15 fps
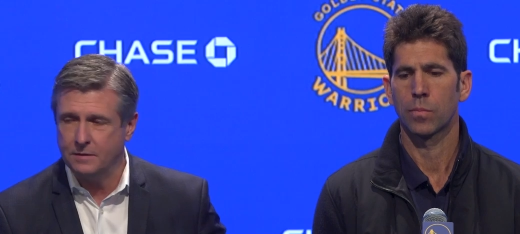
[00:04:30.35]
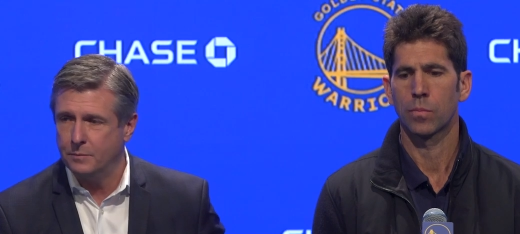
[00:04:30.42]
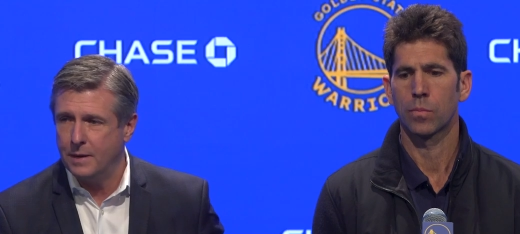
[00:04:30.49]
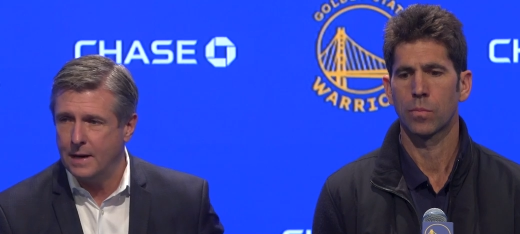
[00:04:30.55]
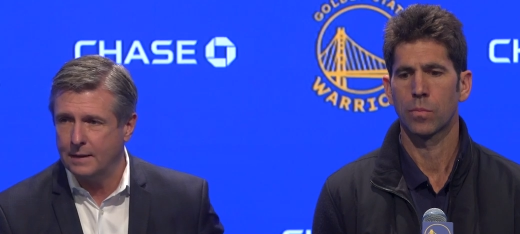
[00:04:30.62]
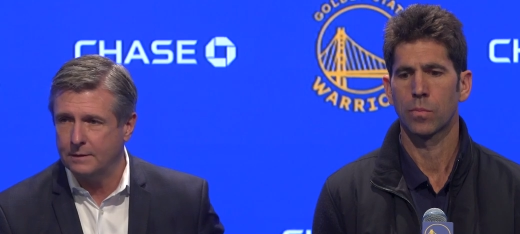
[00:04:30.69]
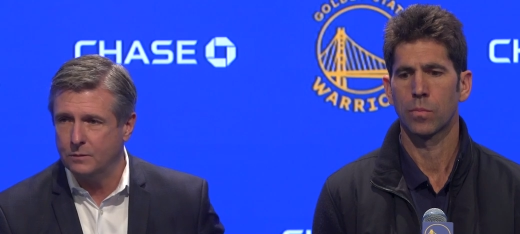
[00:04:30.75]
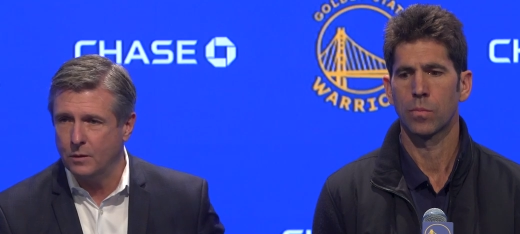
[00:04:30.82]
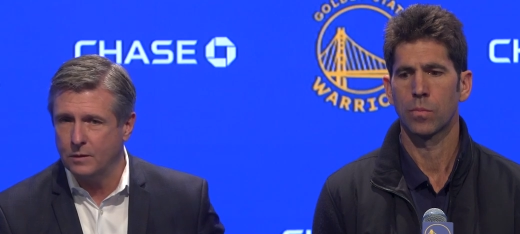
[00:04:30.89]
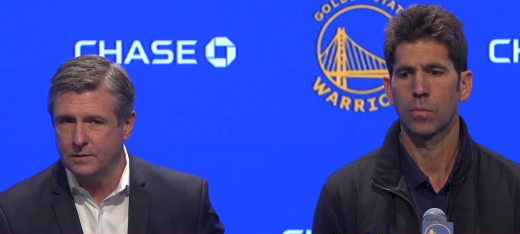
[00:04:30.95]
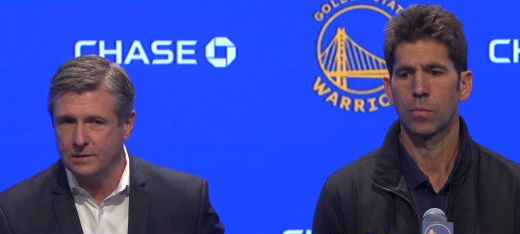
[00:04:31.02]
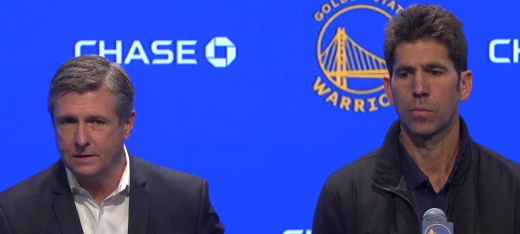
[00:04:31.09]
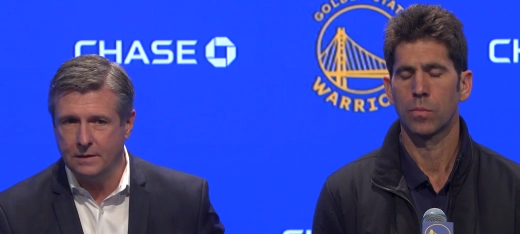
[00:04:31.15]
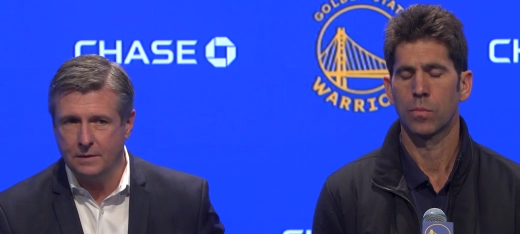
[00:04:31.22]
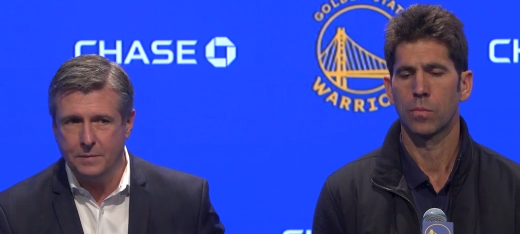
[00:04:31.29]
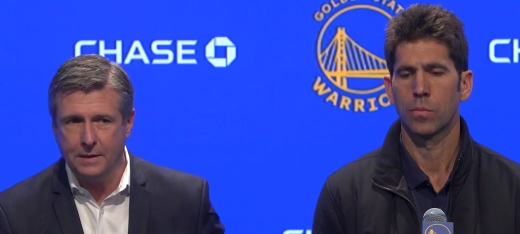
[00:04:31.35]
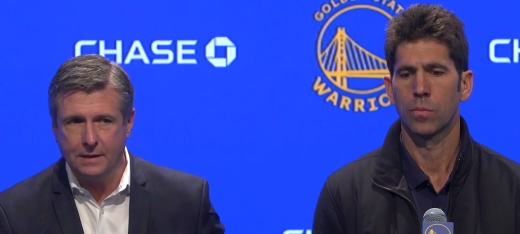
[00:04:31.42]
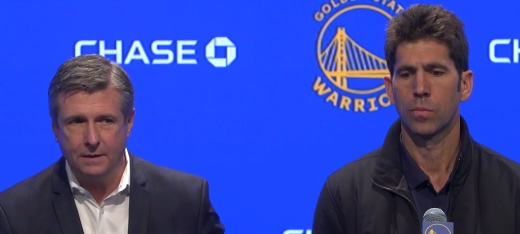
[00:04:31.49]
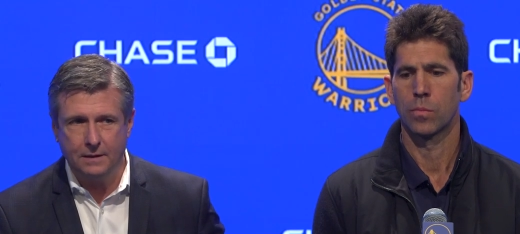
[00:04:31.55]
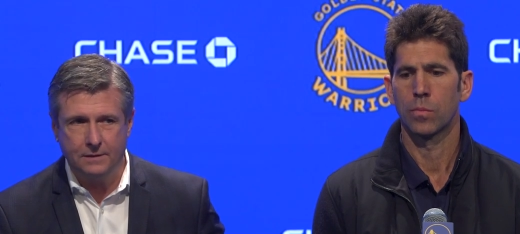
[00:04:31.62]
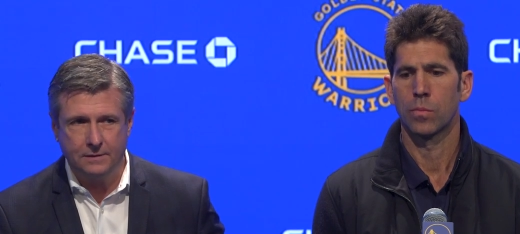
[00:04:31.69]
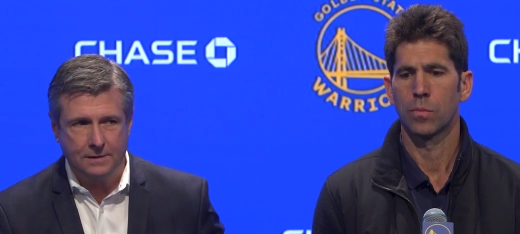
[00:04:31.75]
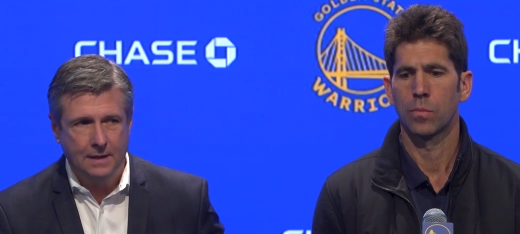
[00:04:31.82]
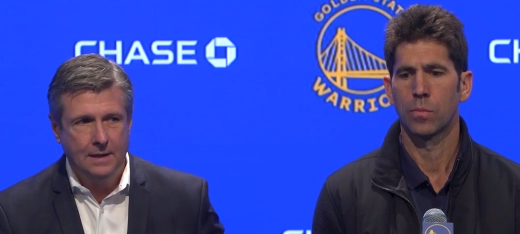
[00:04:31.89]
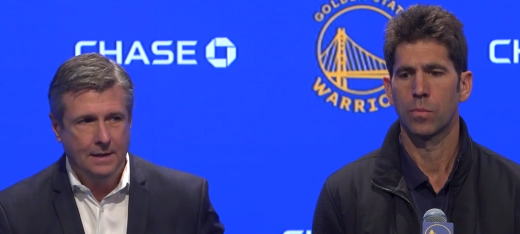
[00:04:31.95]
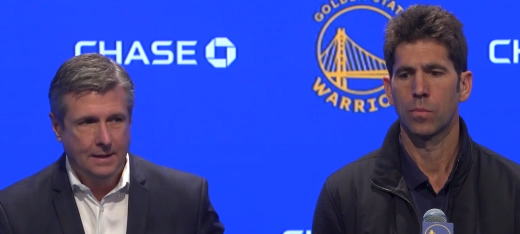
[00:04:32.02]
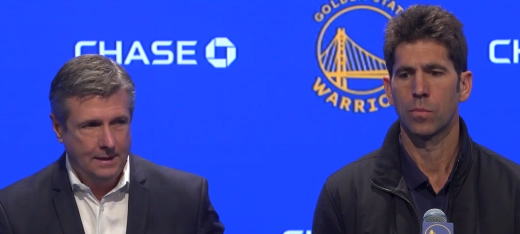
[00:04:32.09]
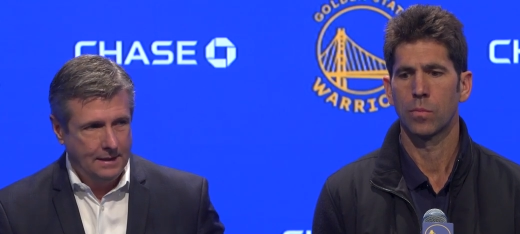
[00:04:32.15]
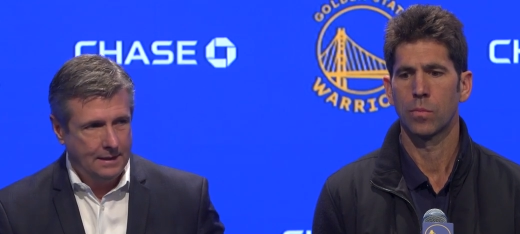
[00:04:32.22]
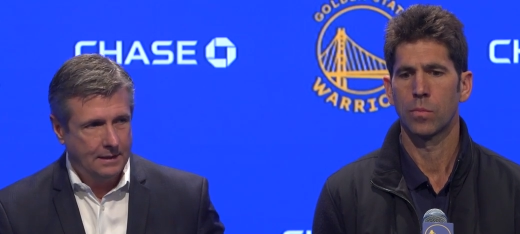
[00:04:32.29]
Speaker 1: impact to our city, because
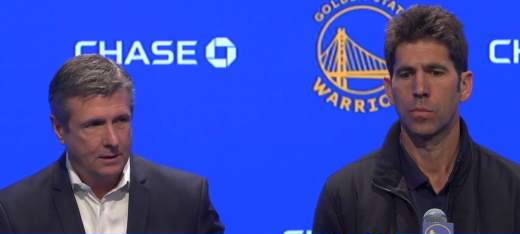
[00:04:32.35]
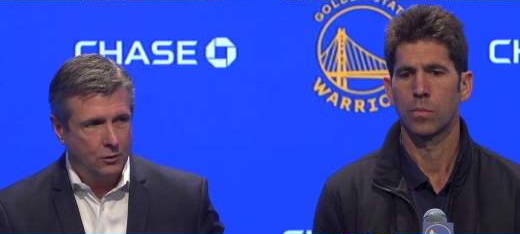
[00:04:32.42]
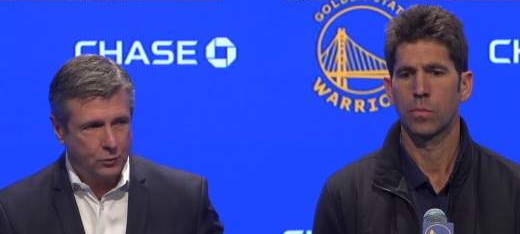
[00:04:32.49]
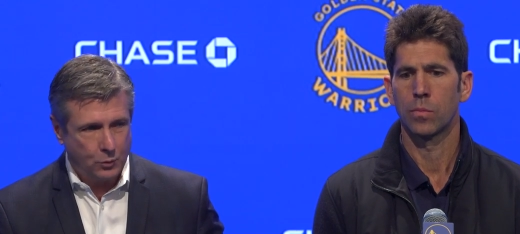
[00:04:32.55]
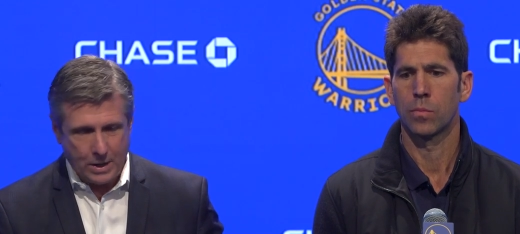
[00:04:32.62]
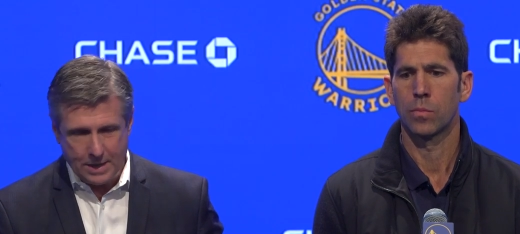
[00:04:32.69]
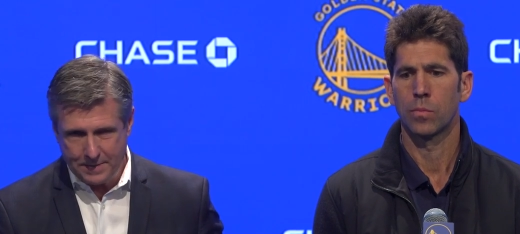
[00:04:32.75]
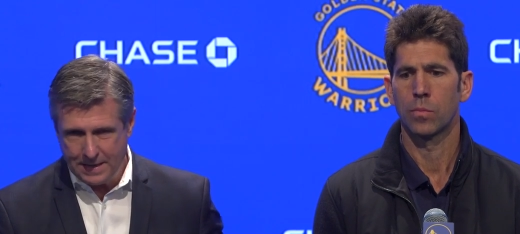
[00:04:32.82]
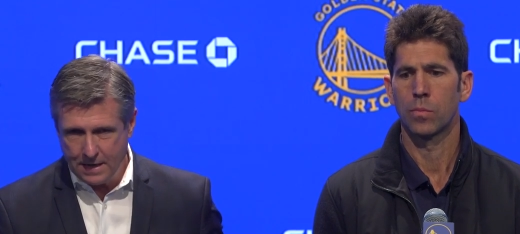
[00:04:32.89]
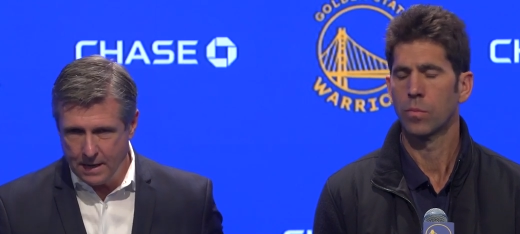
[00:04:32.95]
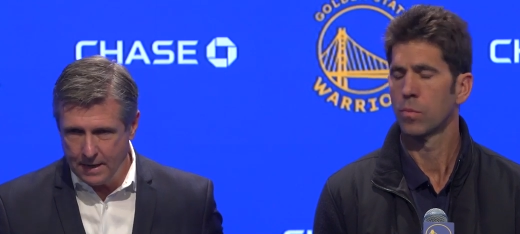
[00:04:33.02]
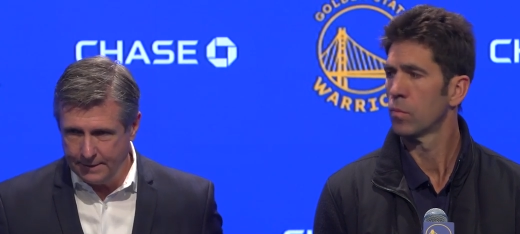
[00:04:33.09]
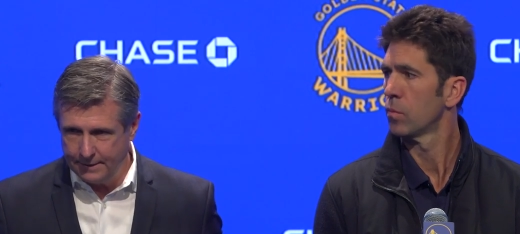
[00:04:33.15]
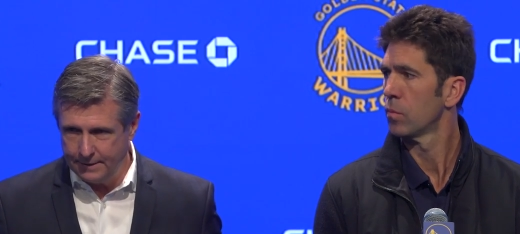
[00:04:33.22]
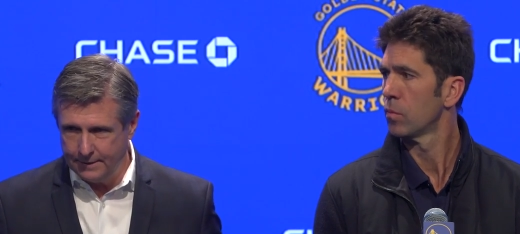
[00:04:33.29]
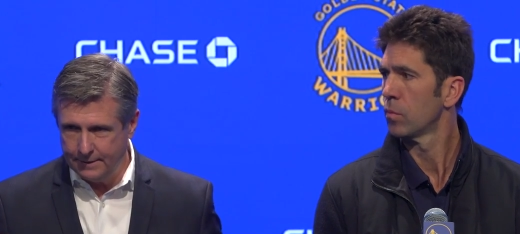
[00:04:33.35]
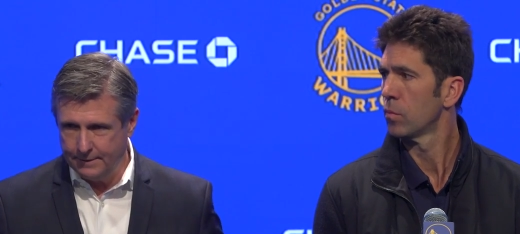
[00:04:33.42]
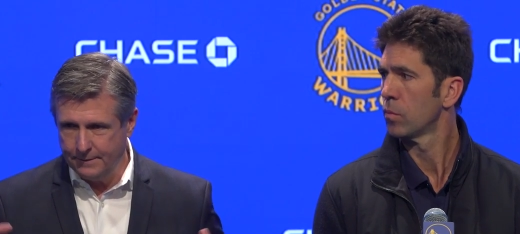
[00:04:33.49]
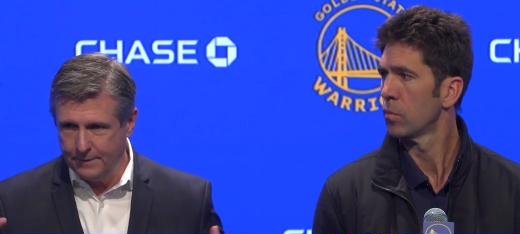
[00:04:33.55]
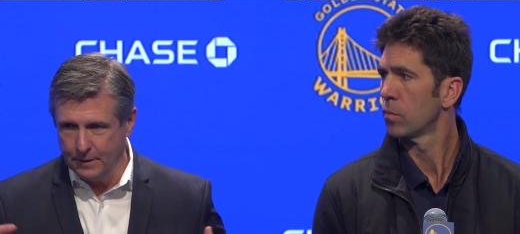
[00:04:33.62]
it goes way beyond the,